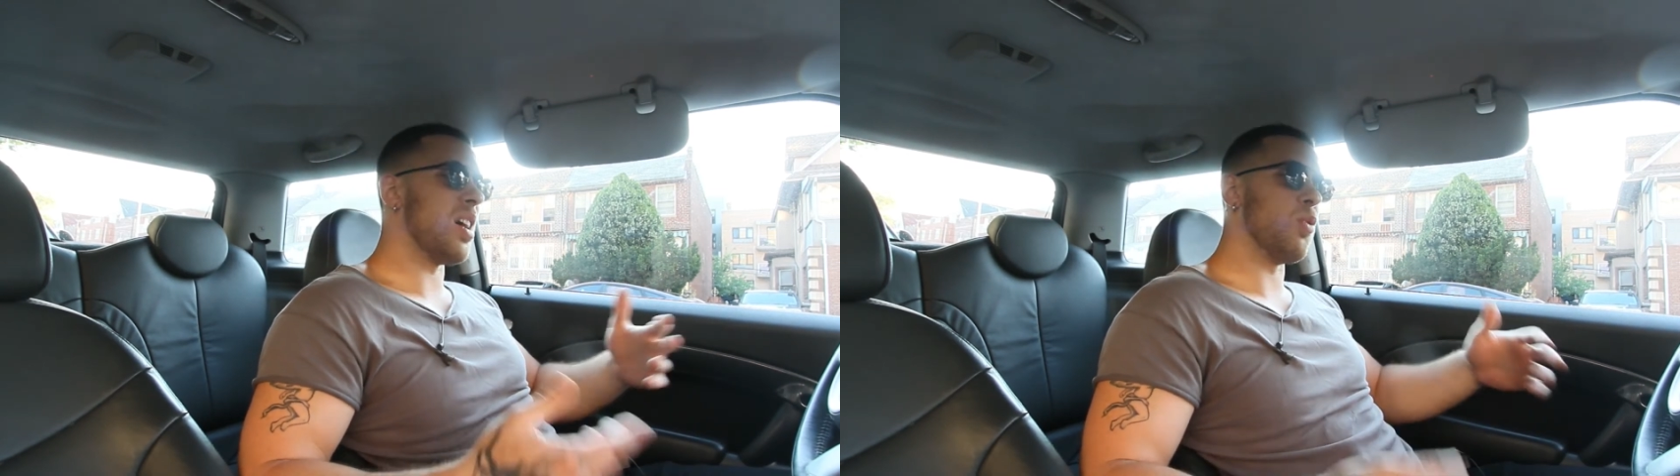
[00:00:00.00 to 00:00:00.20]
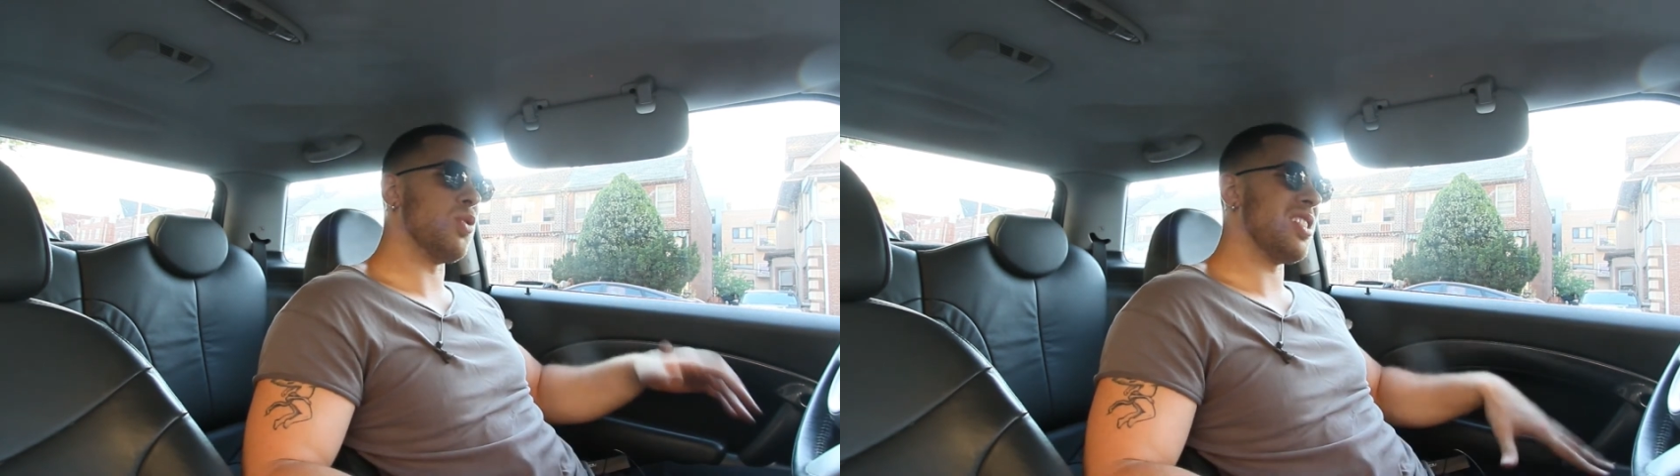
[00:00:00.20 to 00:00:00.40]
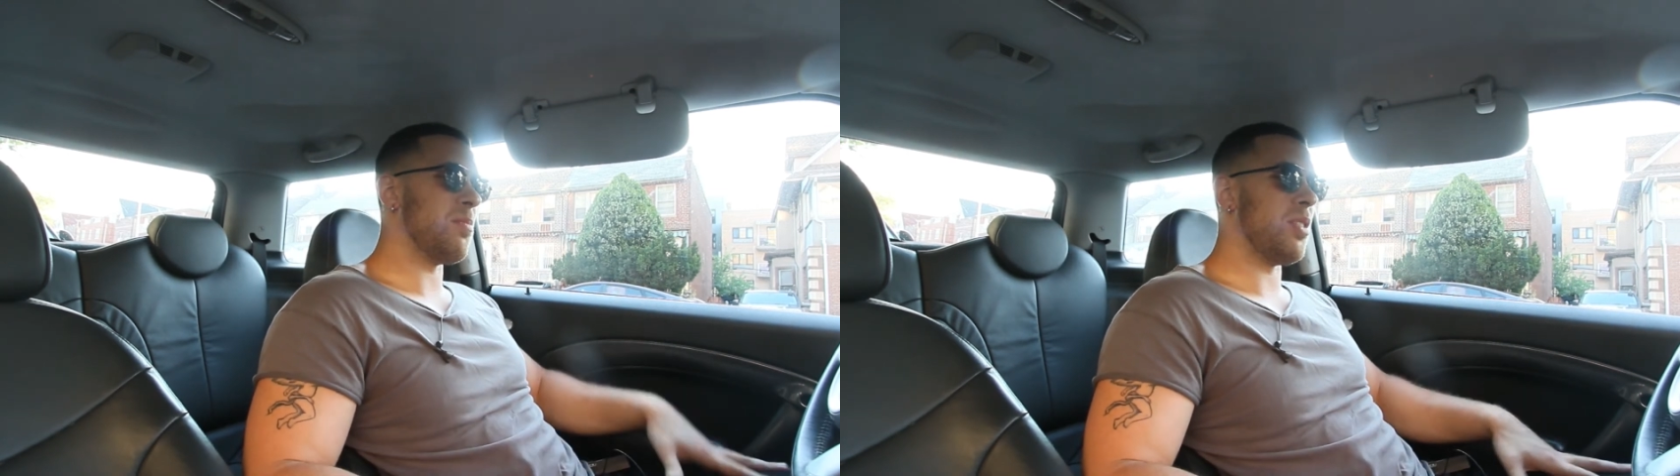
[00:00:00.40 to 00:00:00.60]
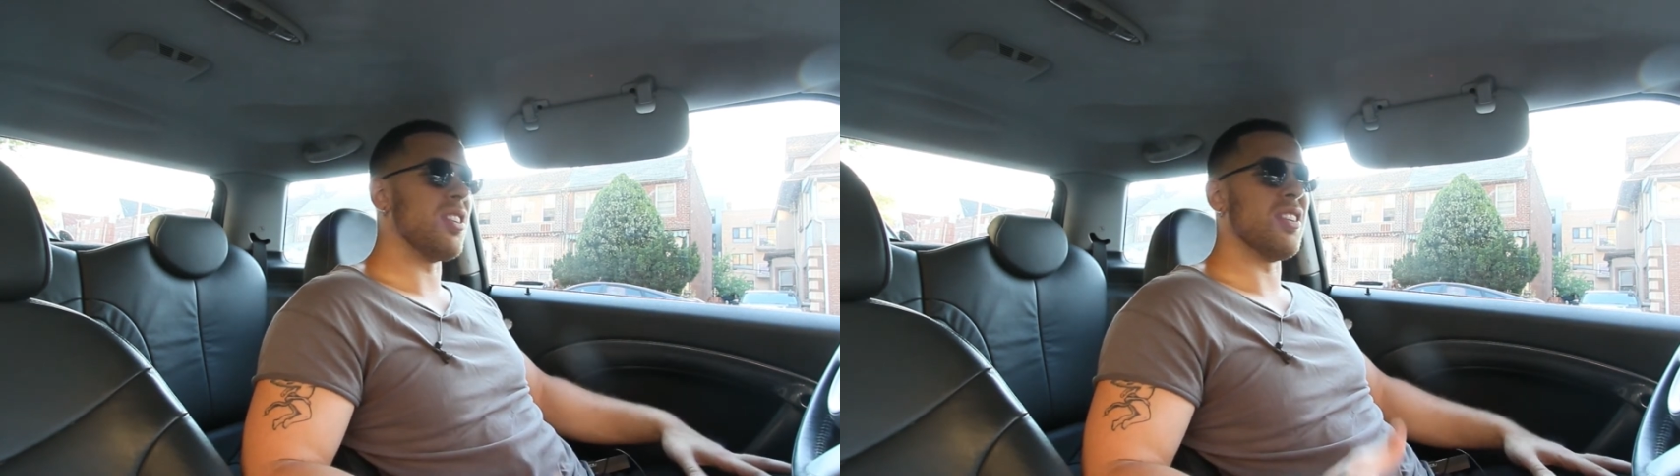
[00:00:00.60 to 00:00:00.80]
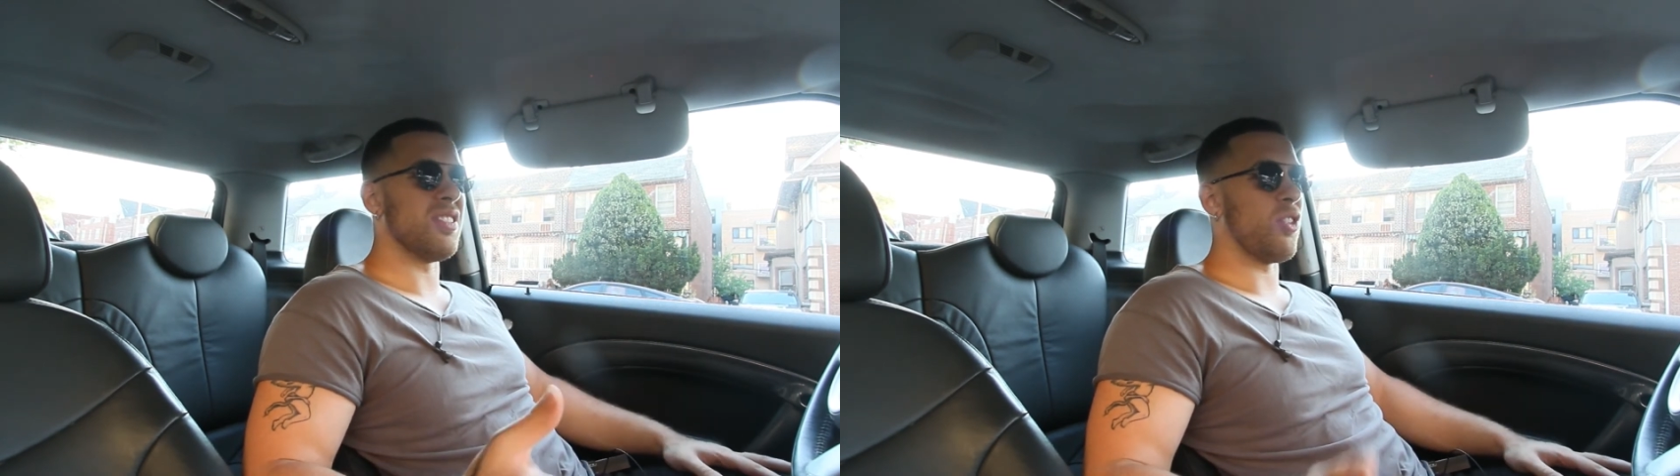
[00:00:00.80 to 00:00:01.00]
I would say,
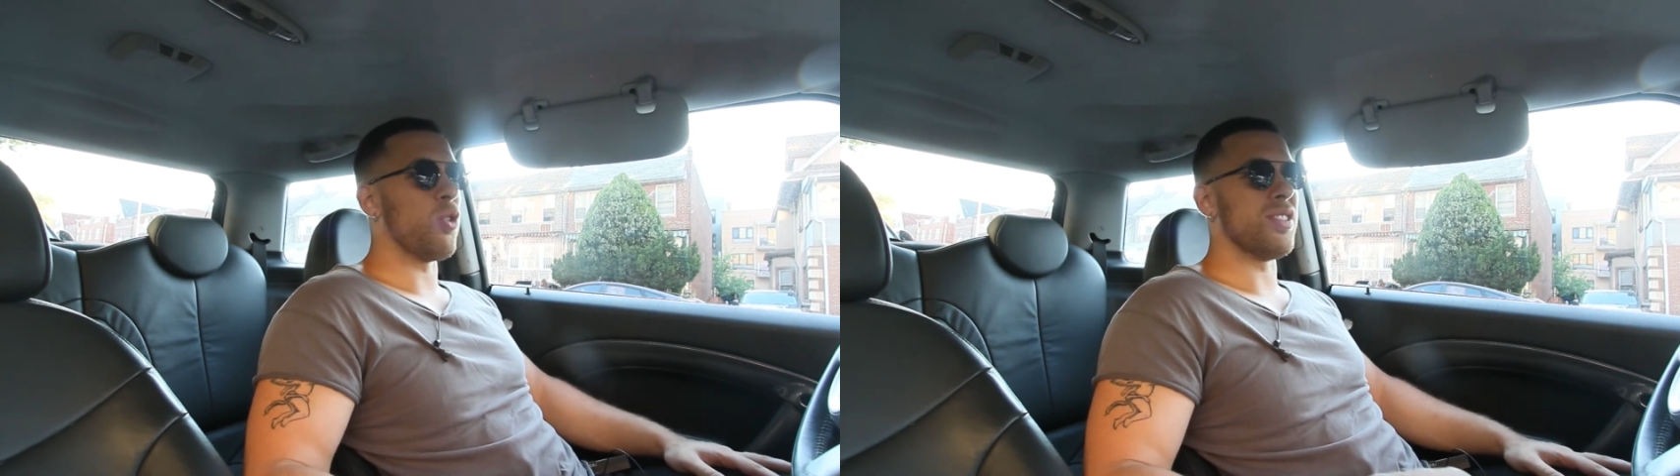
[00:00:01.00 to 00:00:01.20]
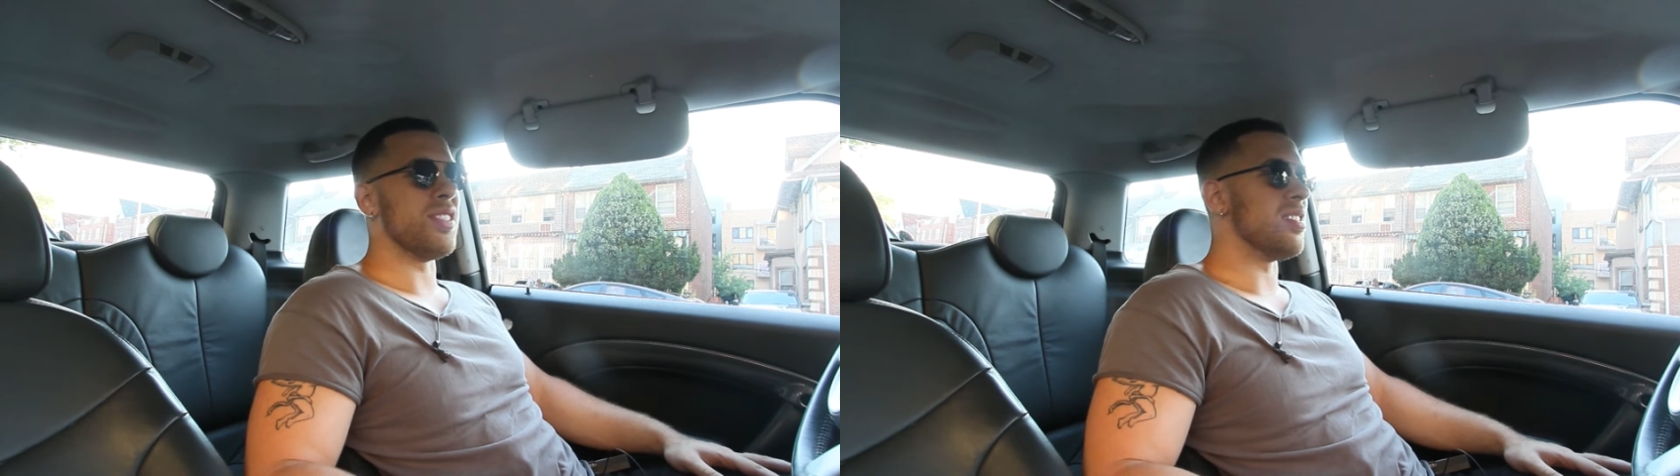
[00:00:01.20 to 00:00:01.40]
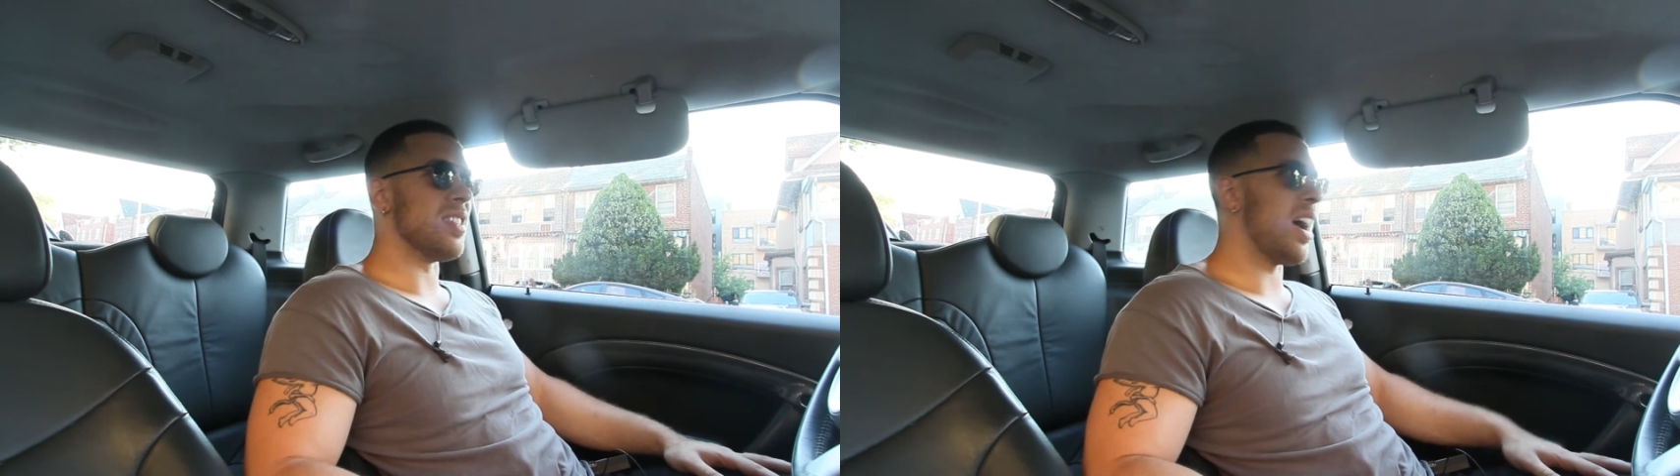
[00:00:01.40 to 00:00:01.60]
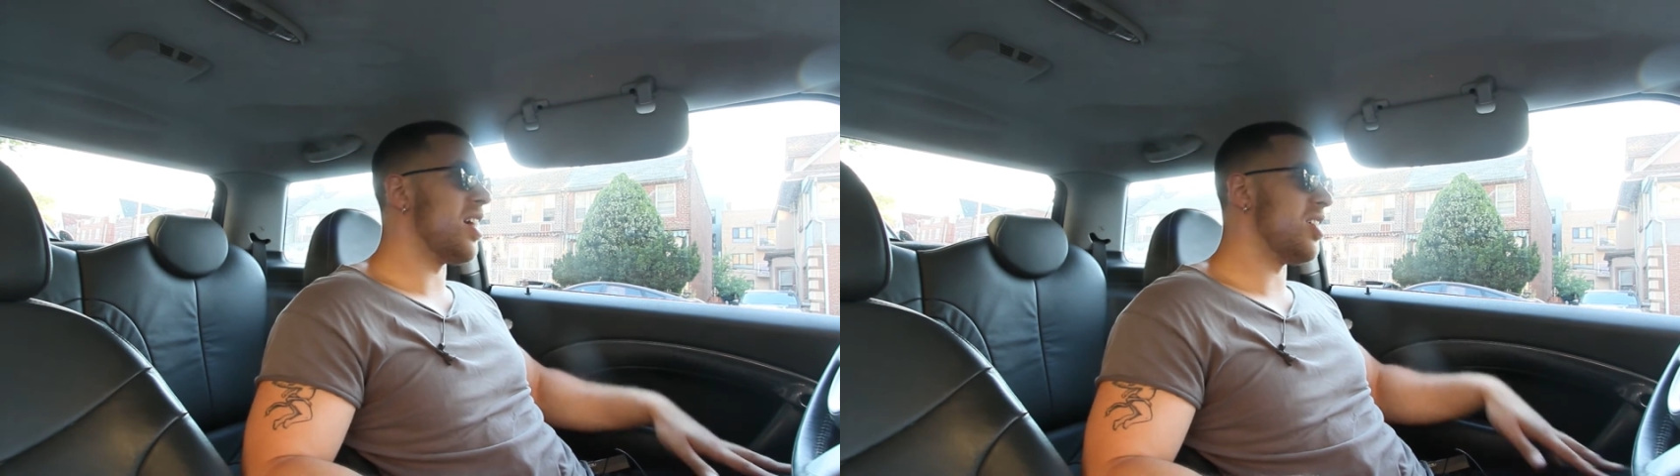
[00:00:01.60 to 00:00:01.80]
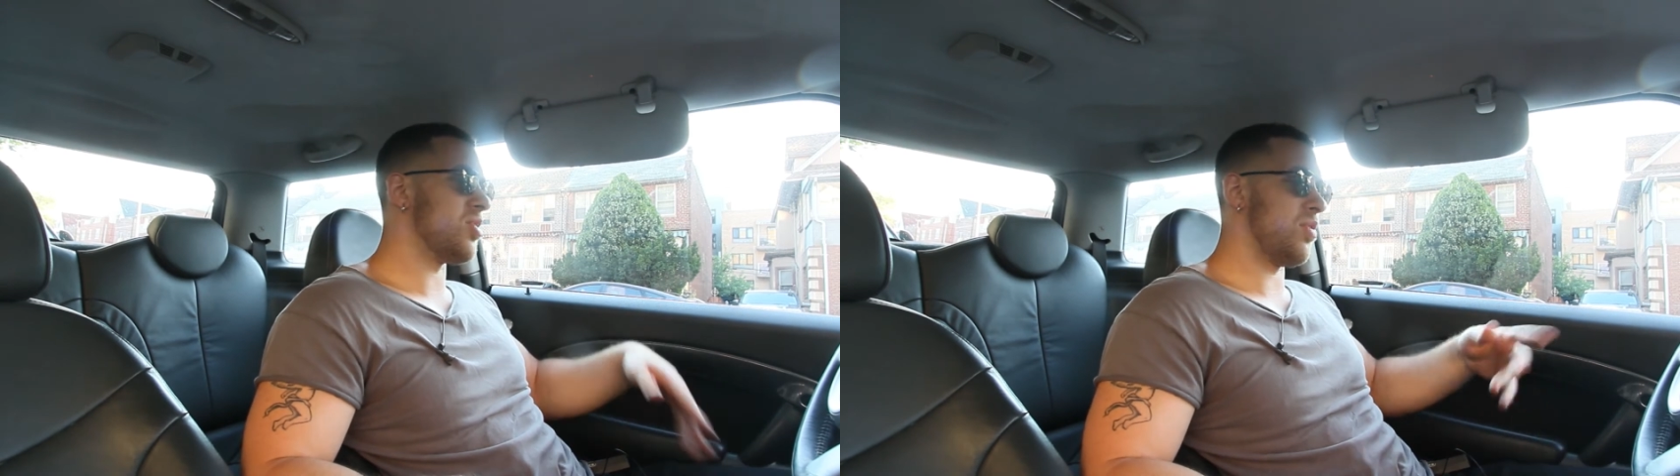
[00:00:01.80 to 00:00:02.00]
because the all-season
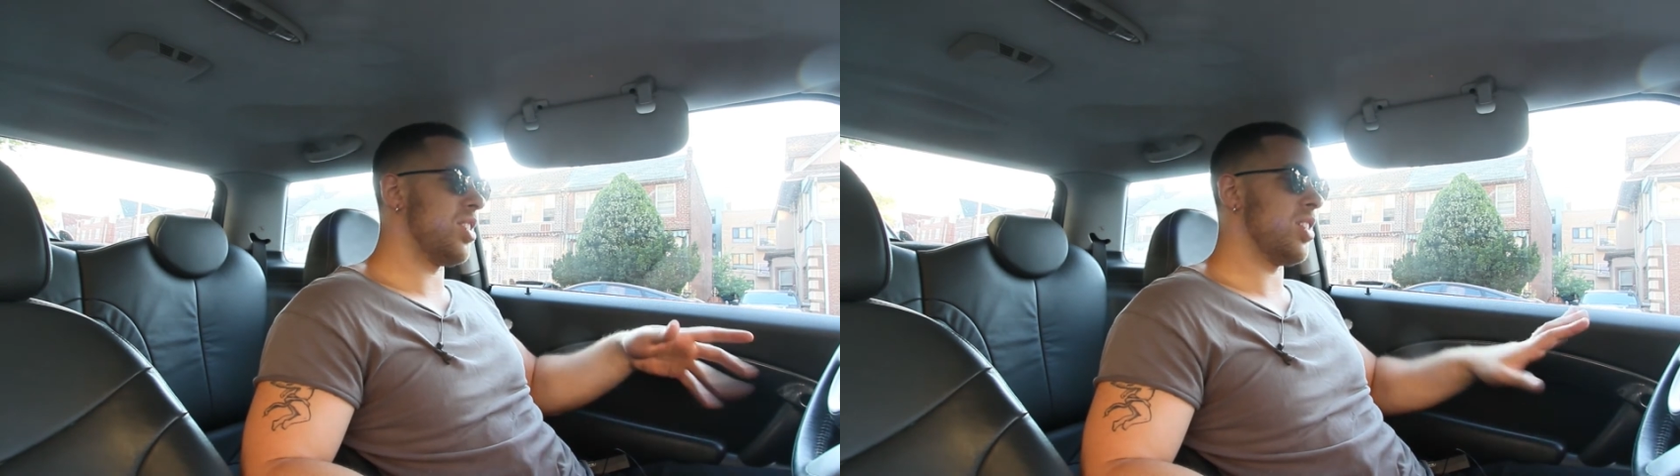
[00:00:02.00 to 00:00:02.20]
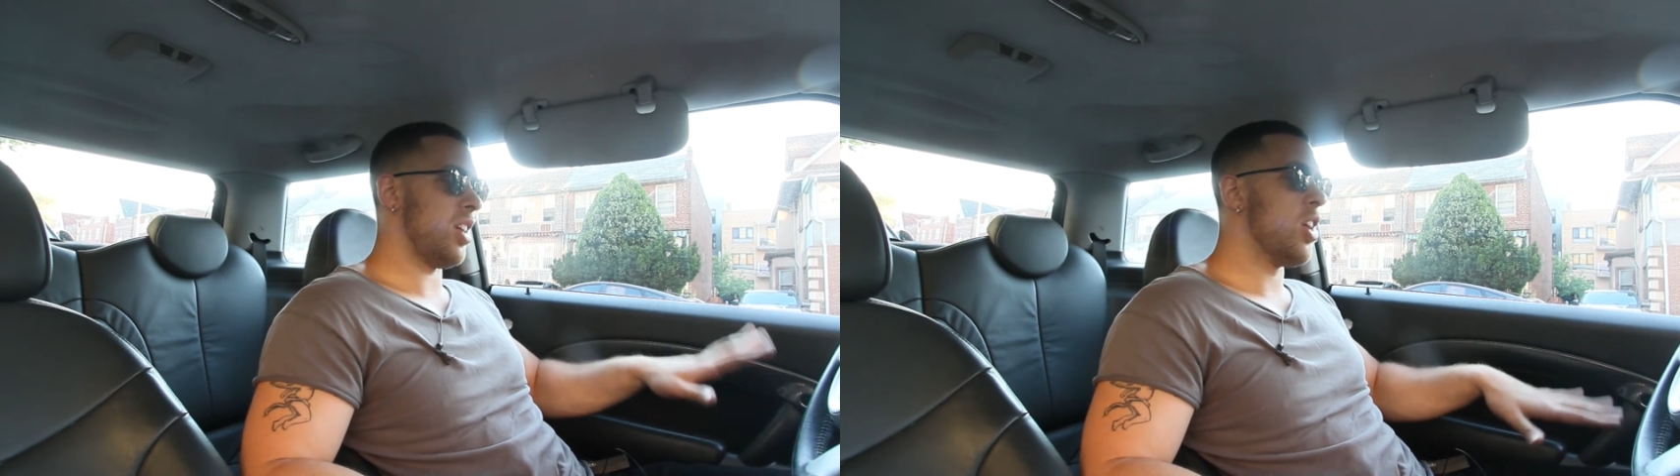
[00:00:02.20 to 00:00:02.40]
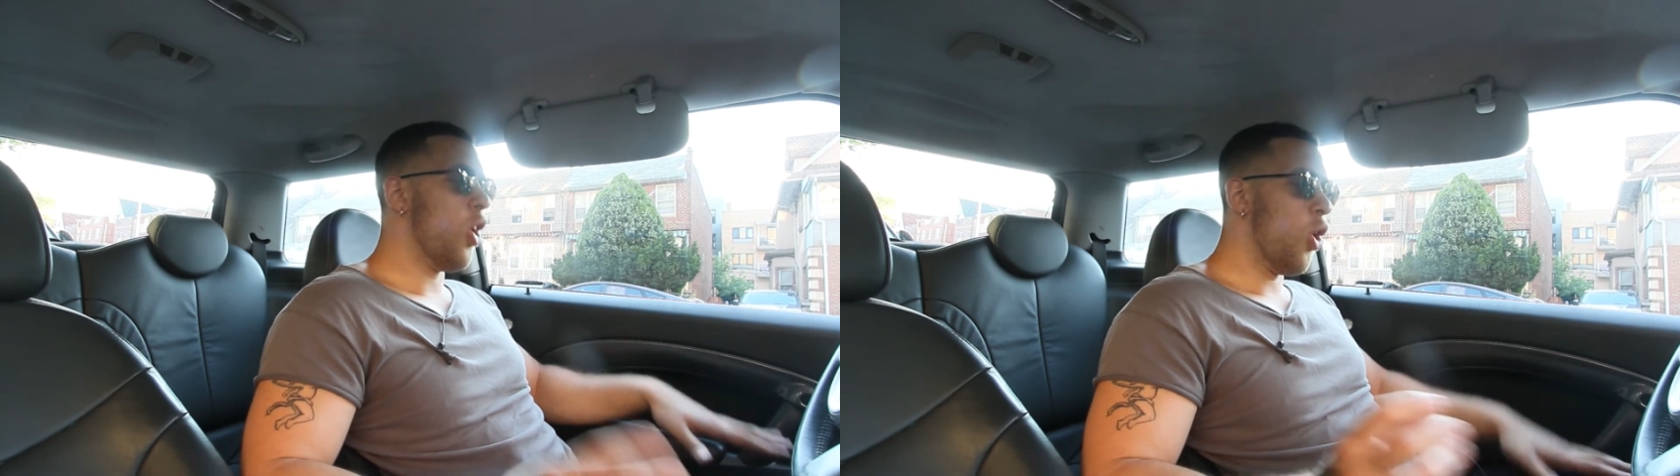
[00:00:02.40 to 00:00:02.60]
tires really